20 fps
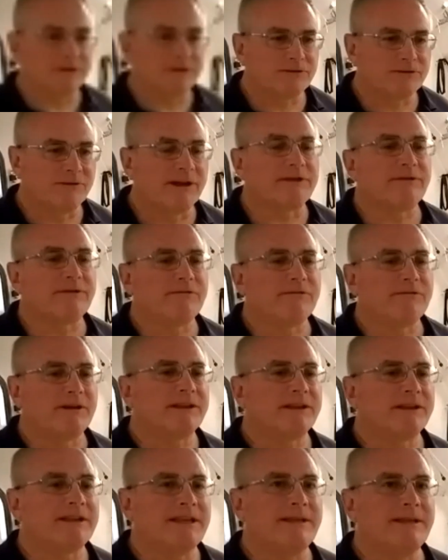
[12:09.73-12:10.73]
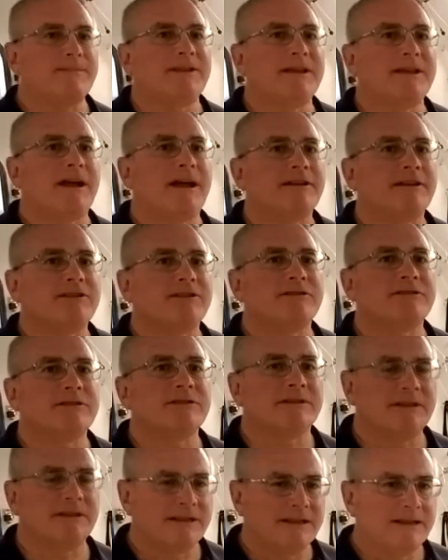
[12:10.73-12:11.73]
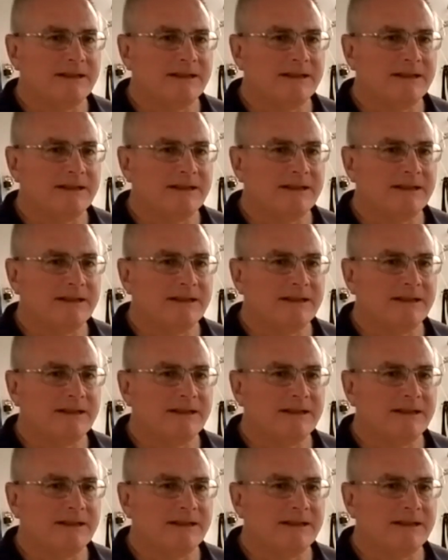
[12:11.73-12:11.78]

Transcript: correct. We want to keep the oxygen